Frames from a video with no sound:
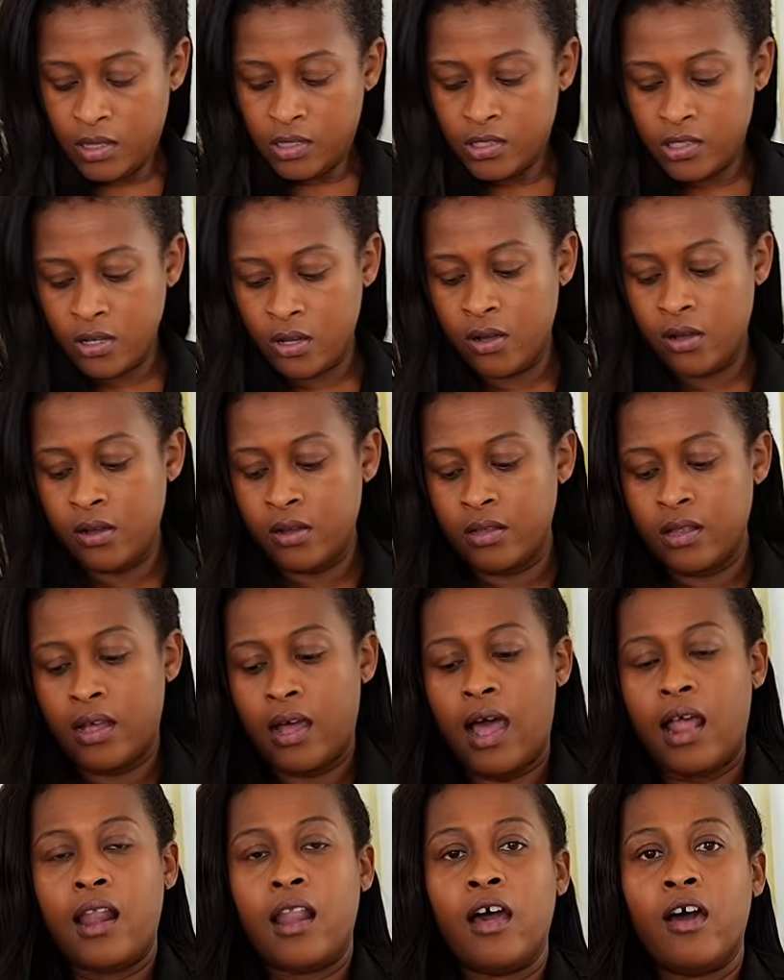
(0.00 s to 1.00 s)
So
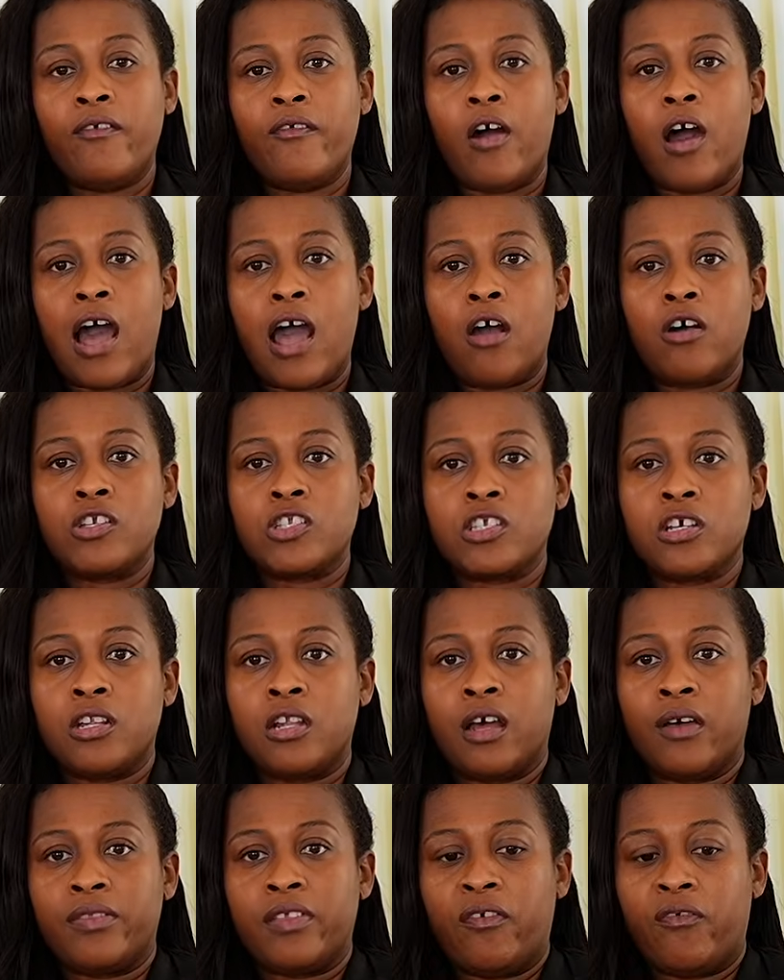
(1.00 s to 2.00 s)
I also
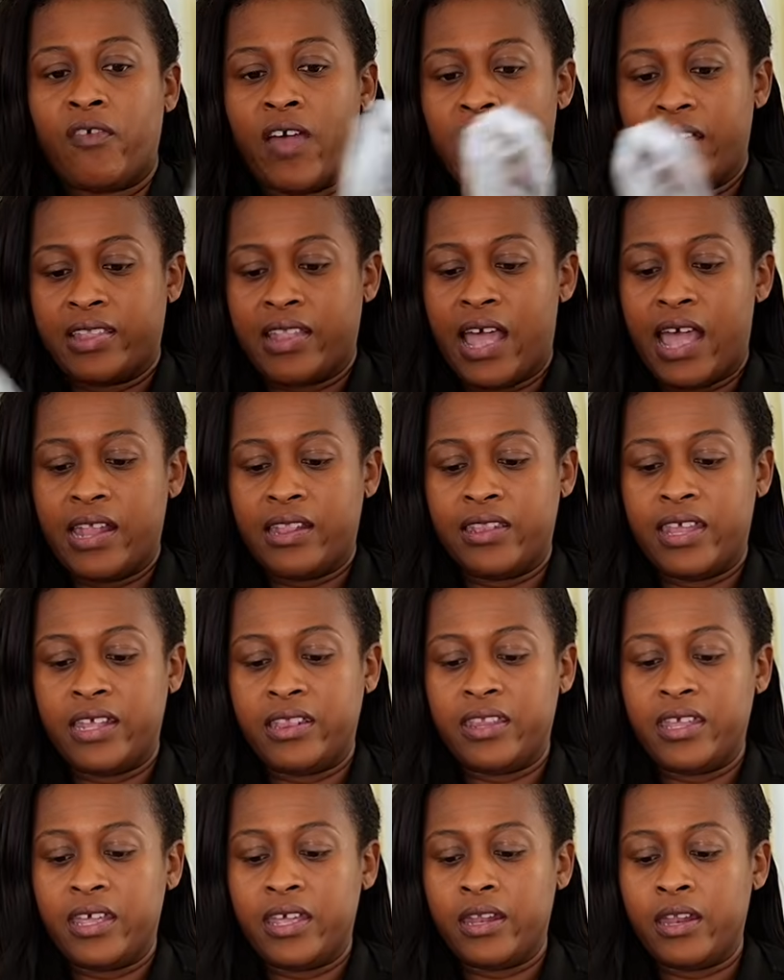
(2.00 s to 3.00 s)
love the fact that they
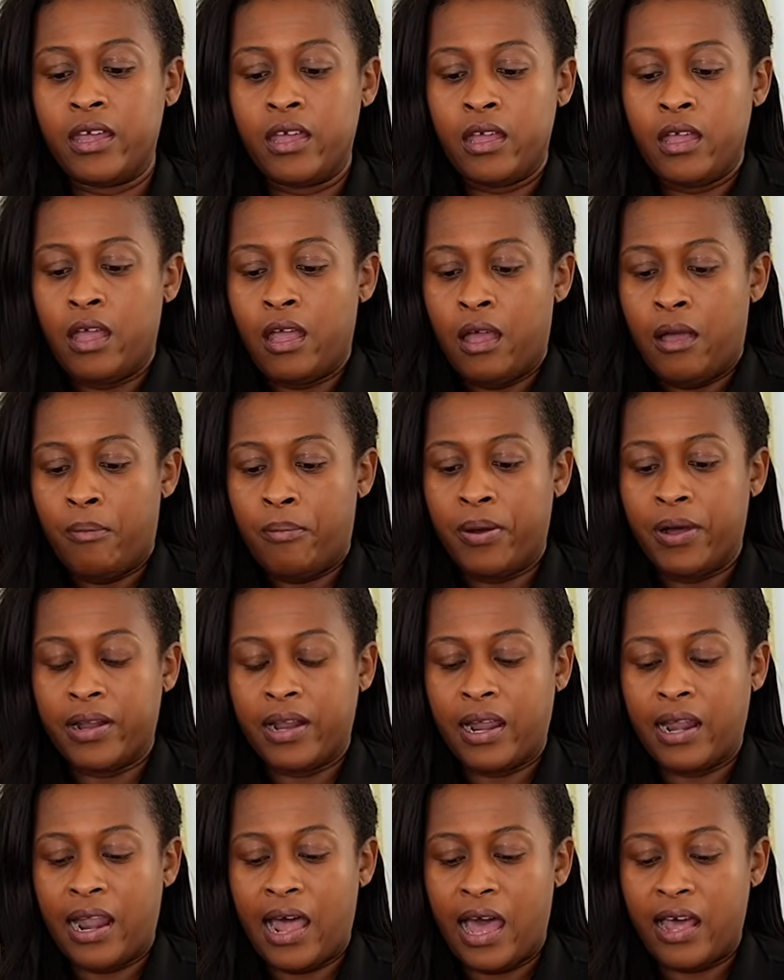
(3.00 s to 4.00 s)
did put
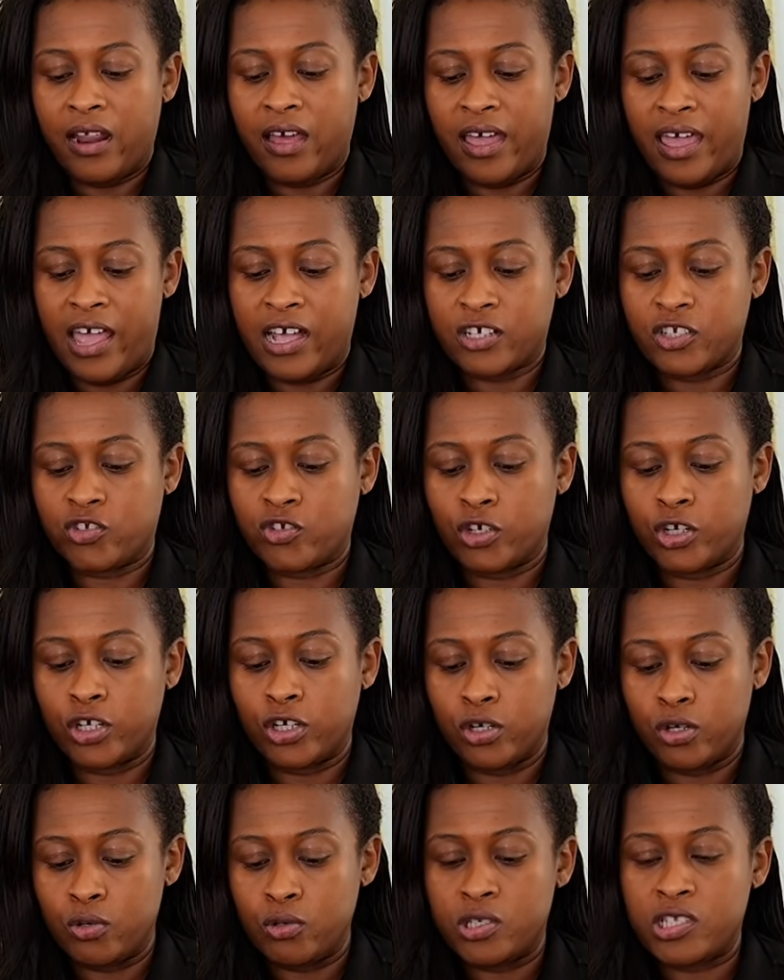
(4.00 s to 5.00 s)
a lot of extra
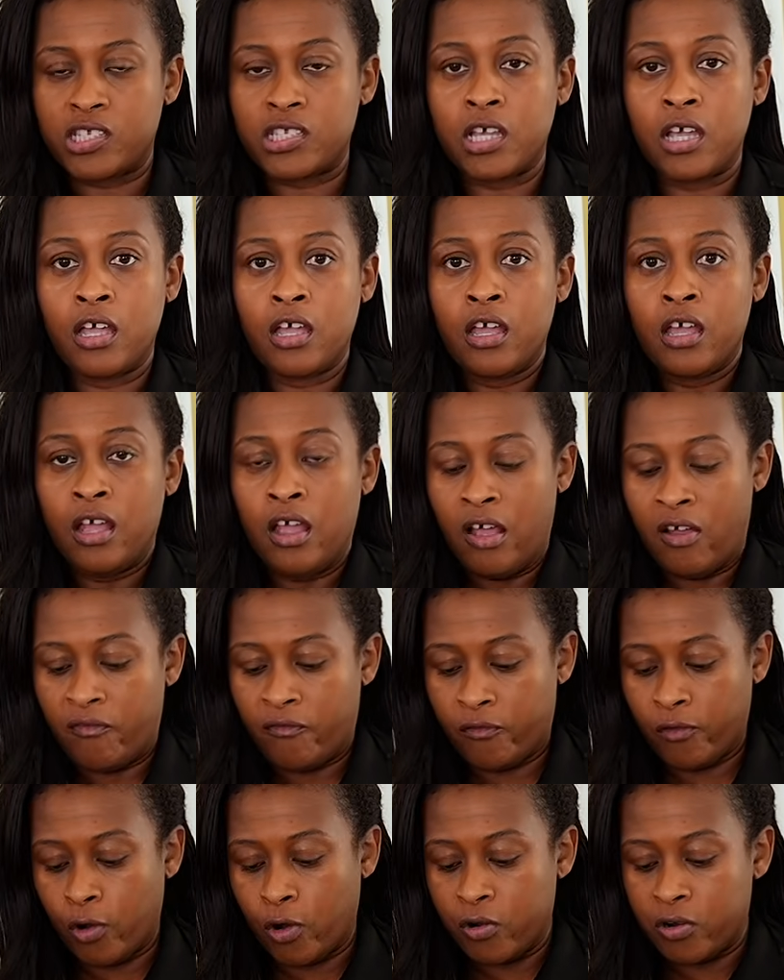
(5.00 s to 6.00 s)
loose
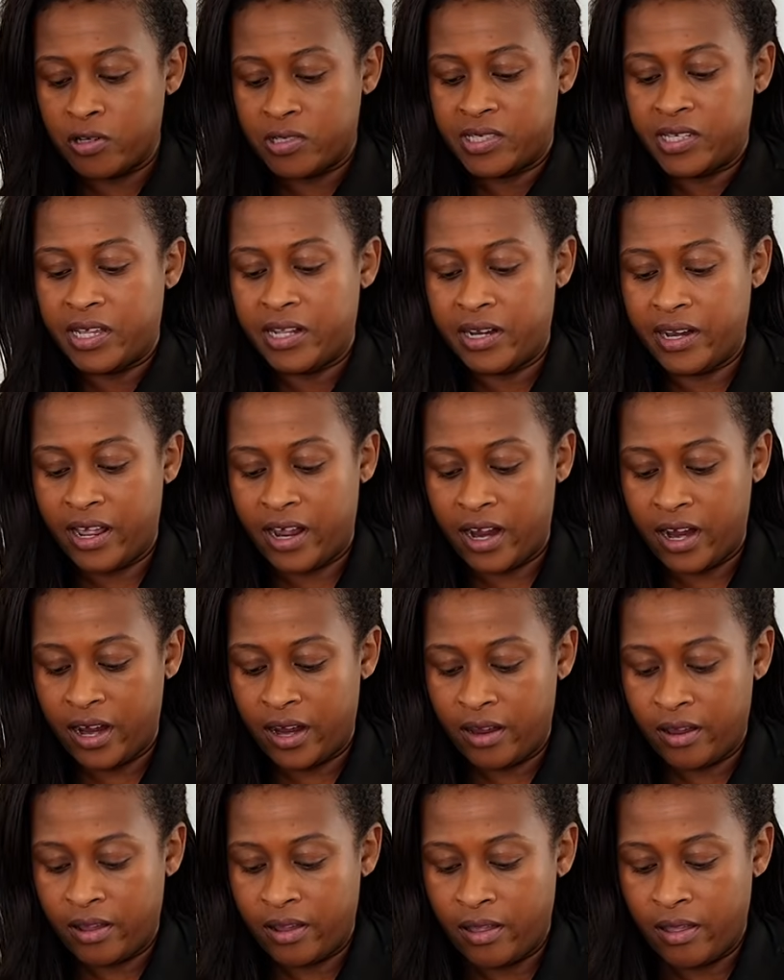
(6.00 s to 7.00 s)
flowers in there
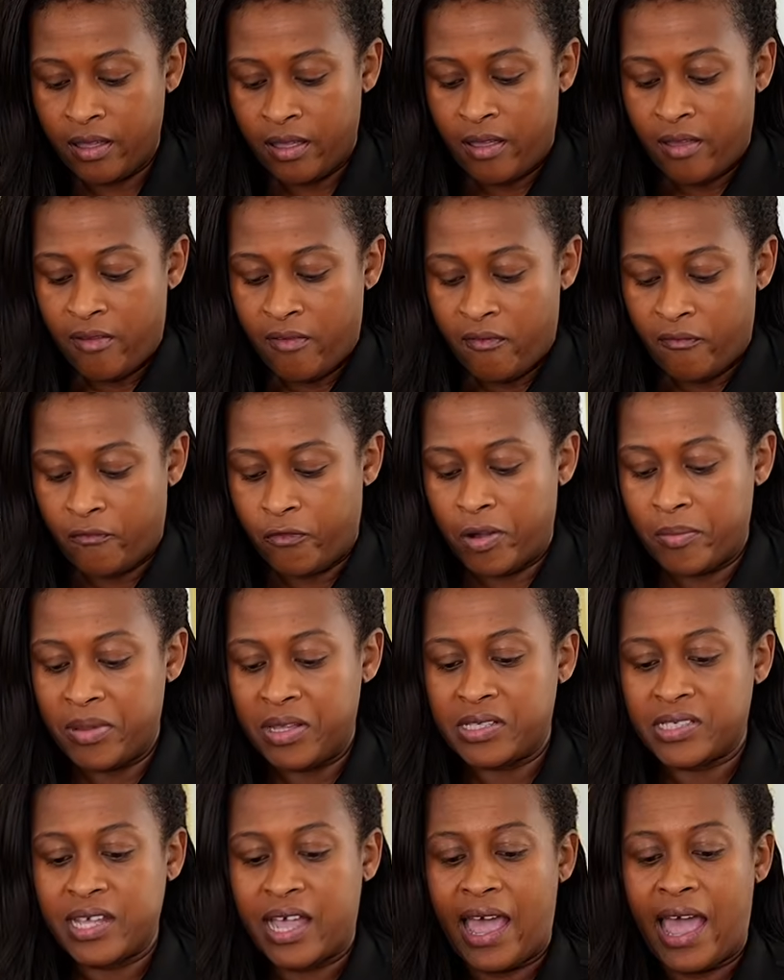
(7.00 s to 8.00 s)
for
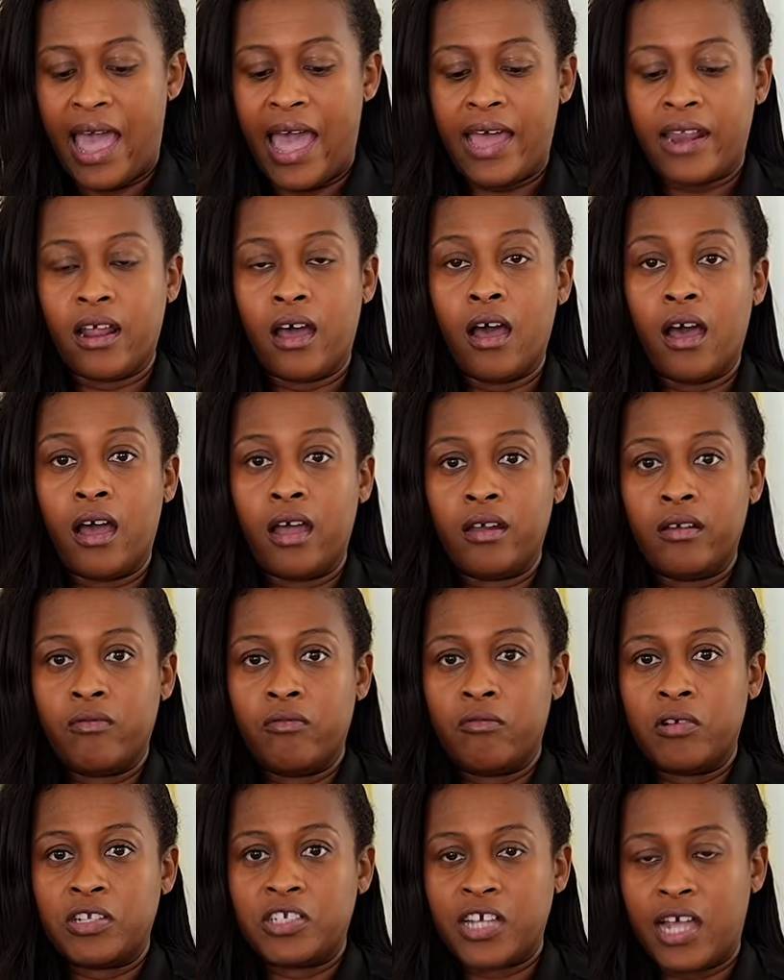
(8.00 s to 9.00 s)
me to add on,
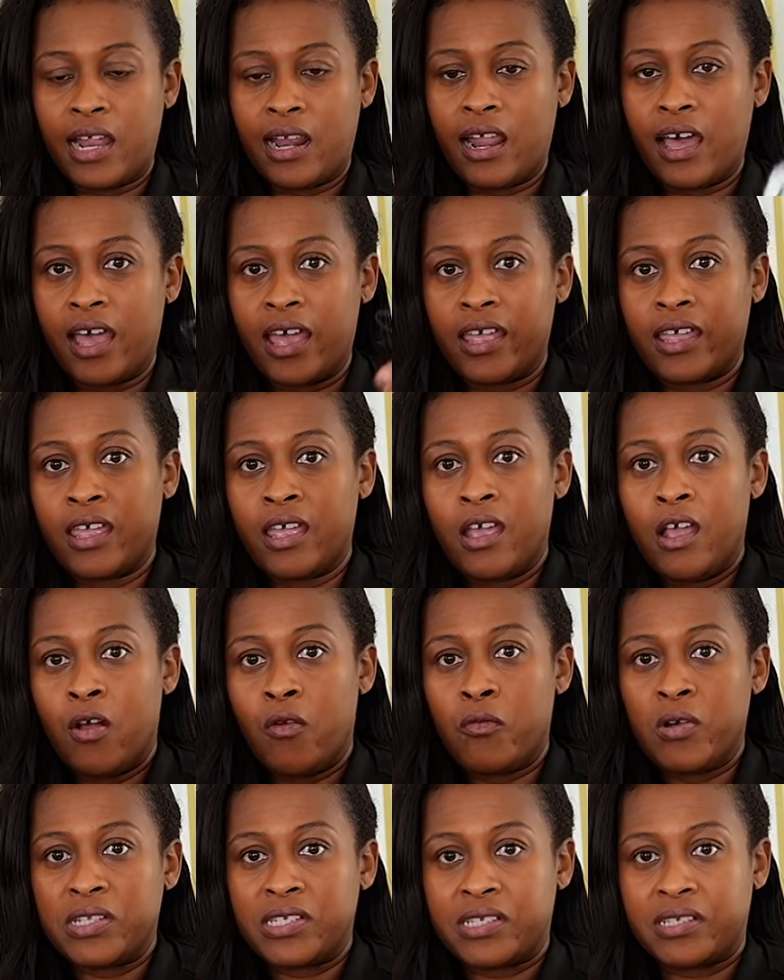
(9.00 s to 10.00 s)
which I like,
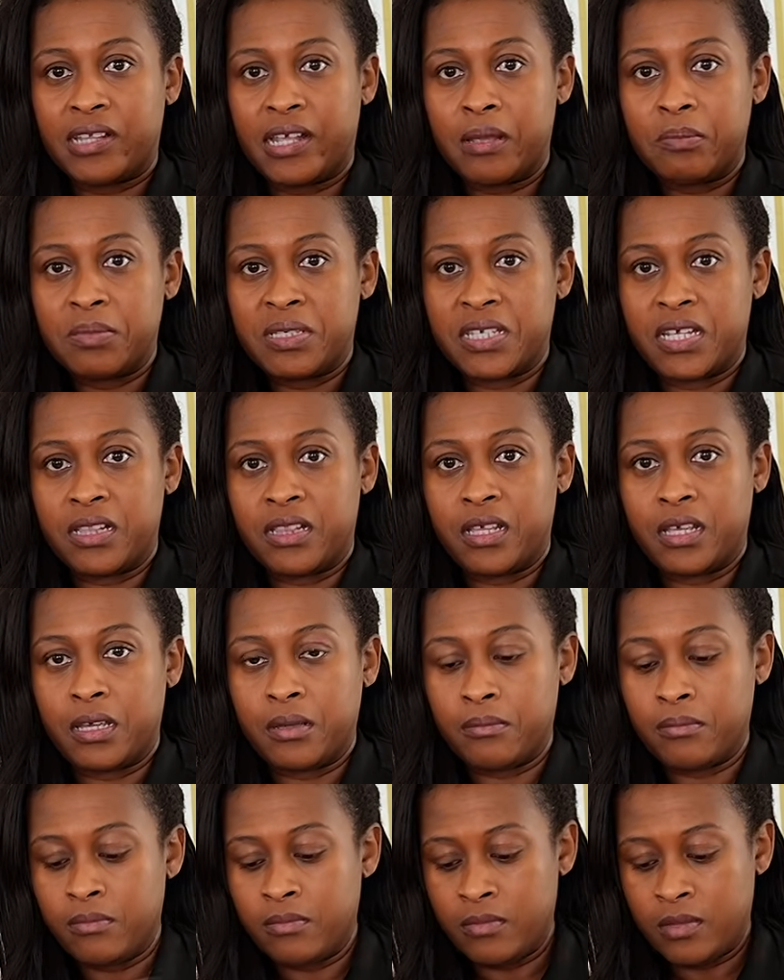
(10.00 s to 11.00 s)
with stems in
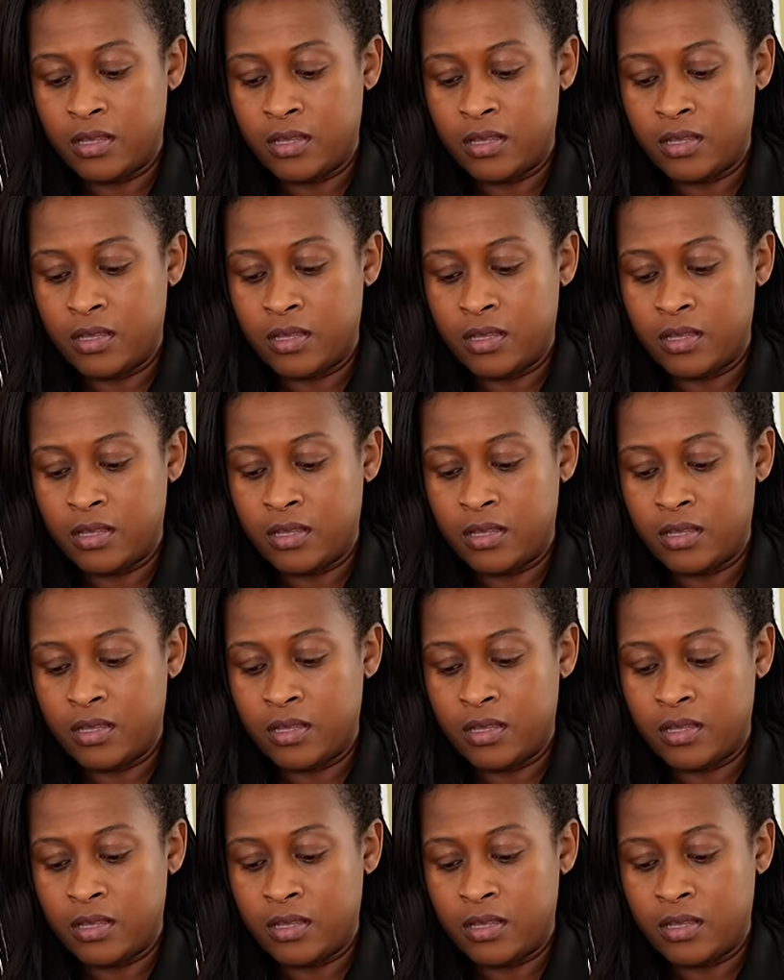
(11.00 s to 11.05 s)
them.